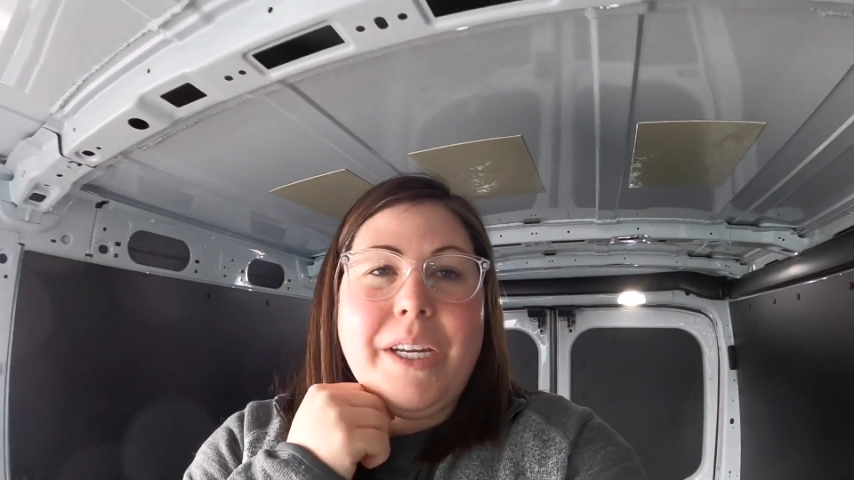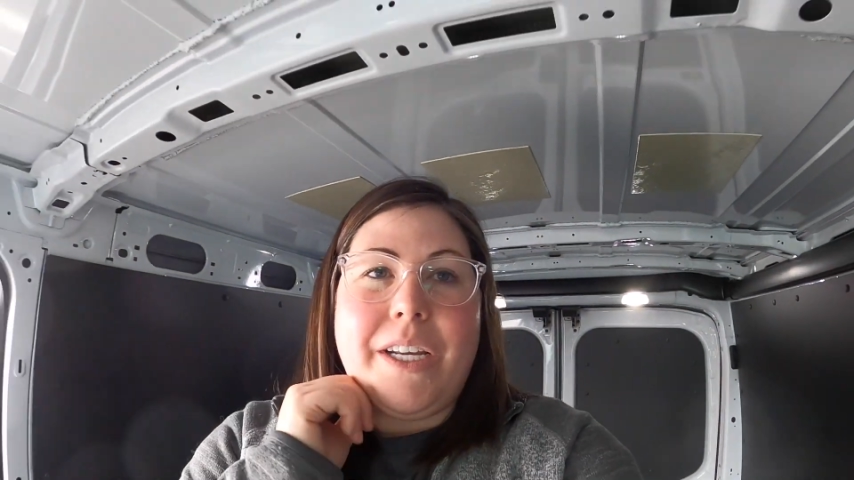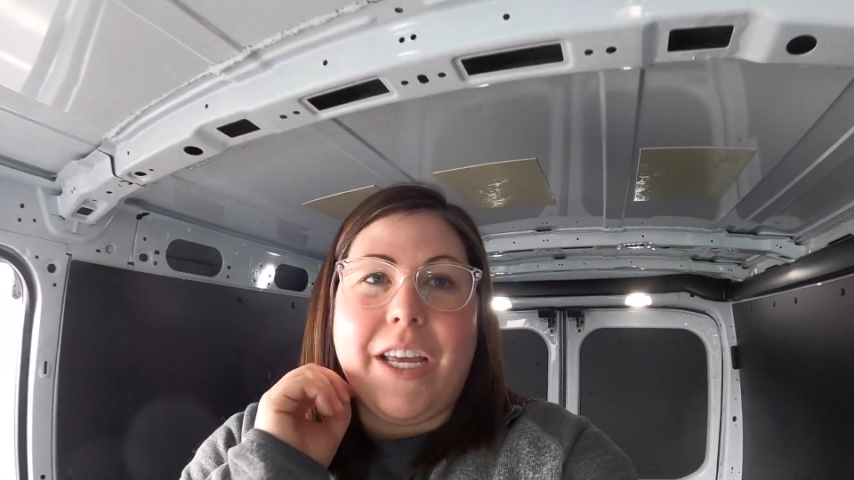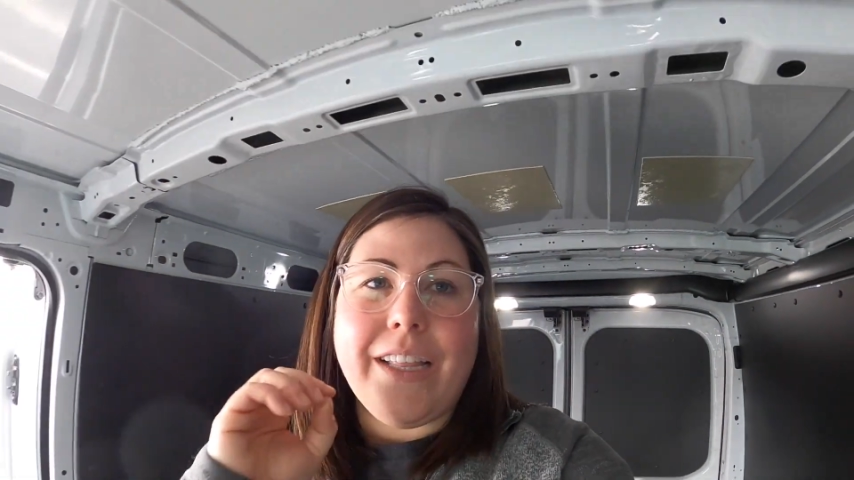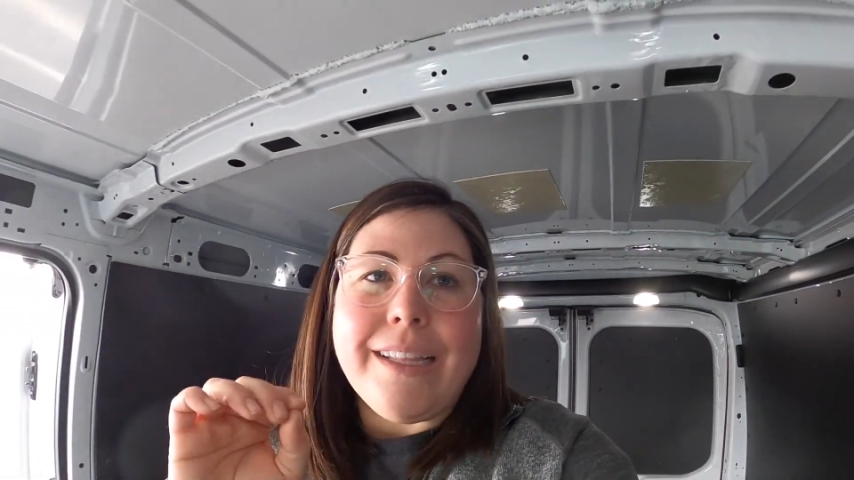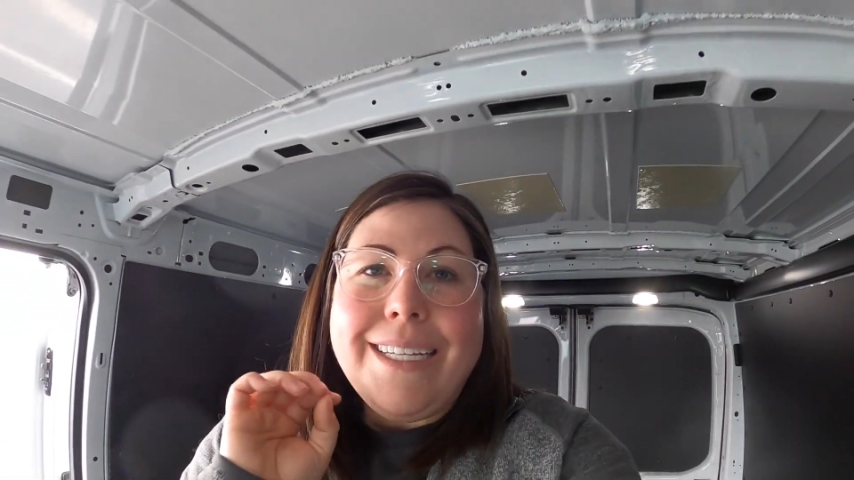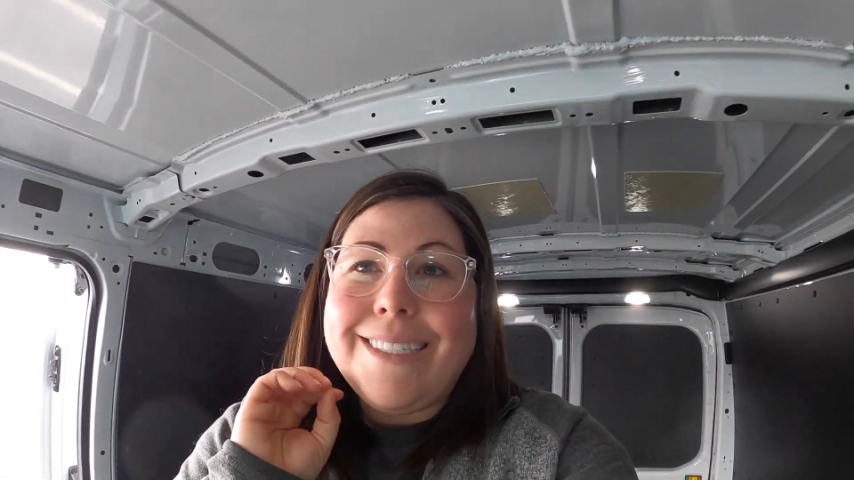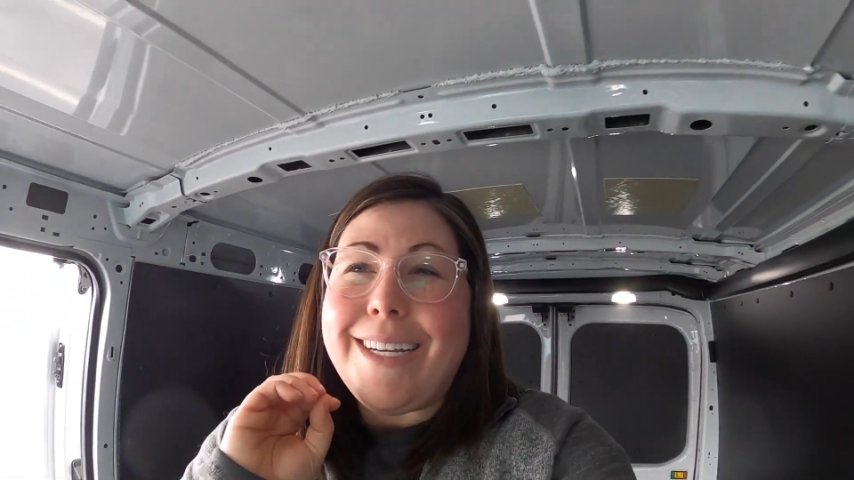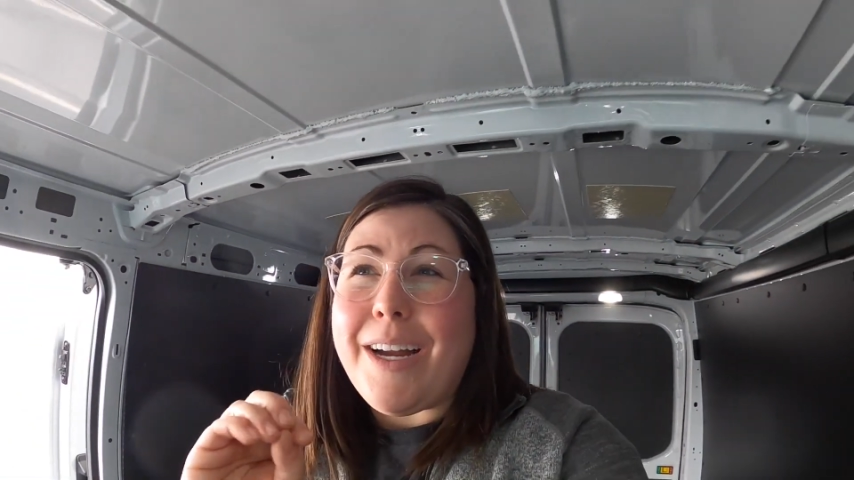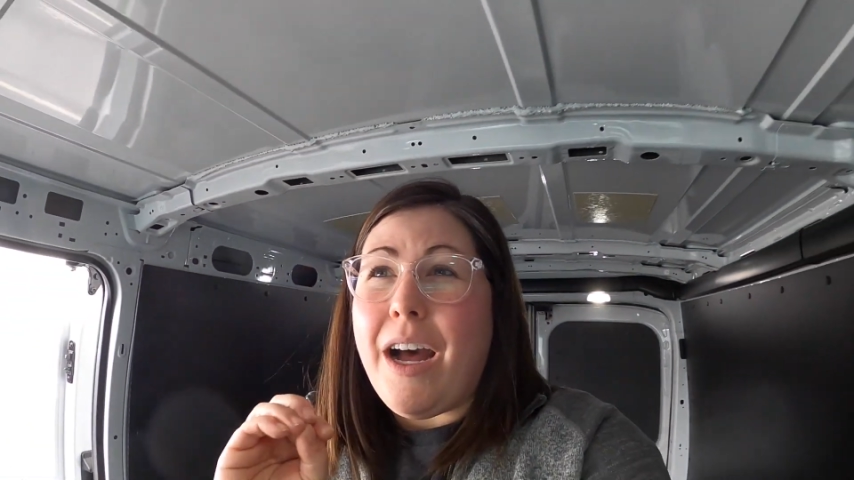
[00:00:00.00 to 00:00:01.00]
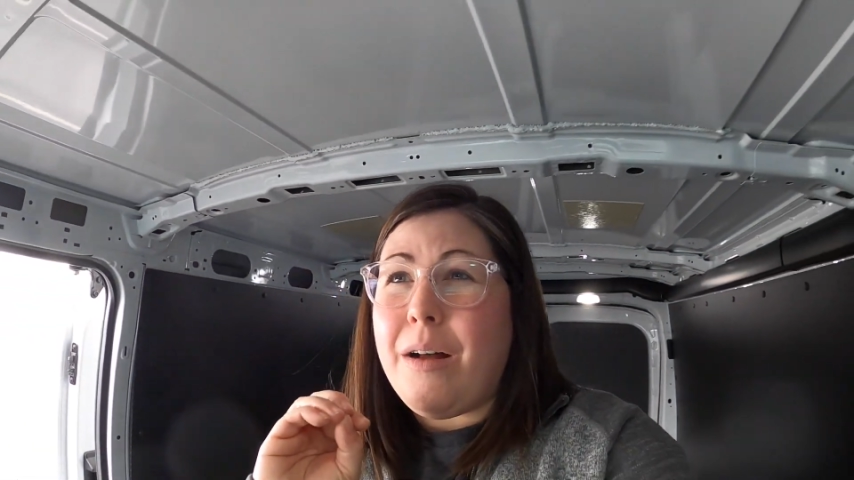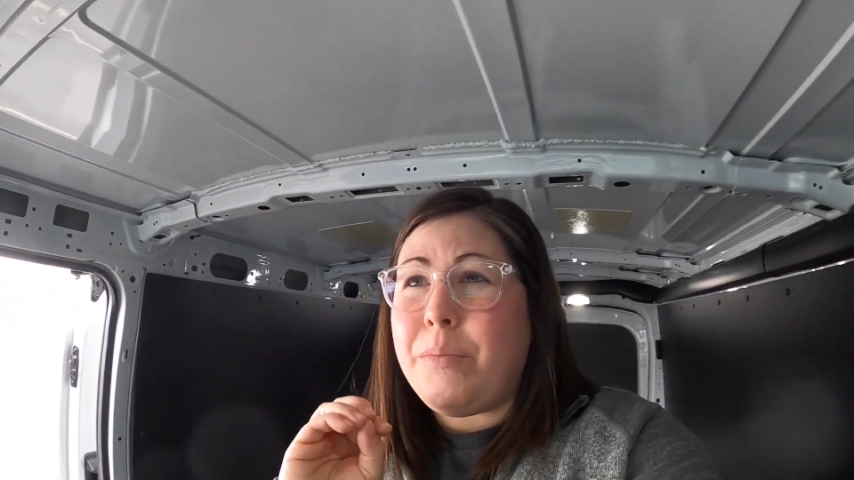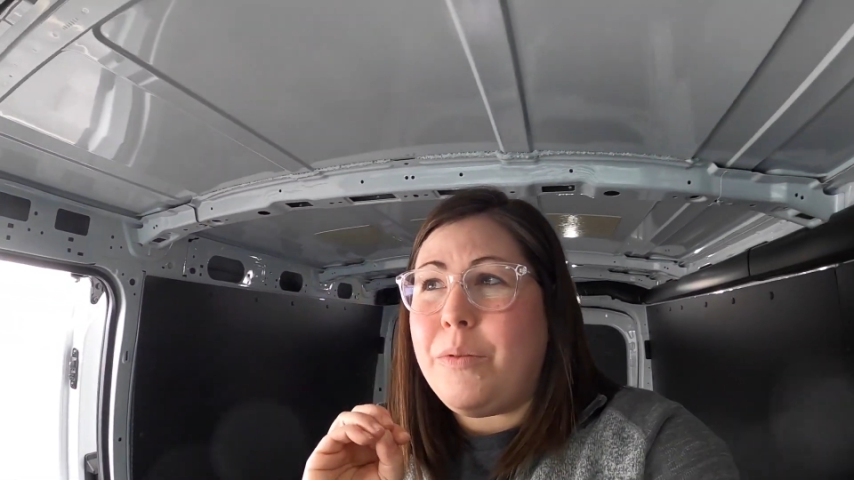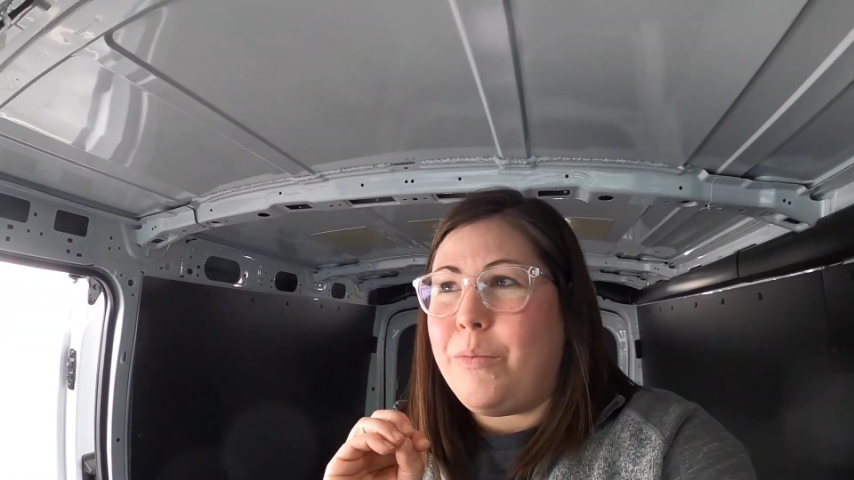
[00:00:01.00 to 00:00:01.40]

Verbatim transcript: in at least a couple